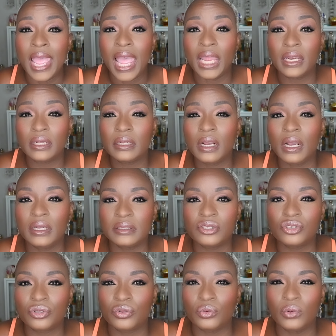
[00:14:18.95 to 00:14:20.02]
and it
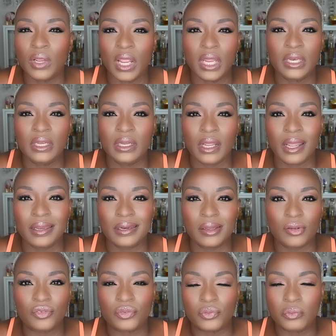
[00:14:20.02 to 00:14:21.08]
cuts through any kind
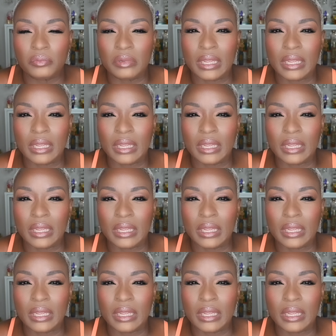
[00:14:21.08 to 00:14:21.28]
of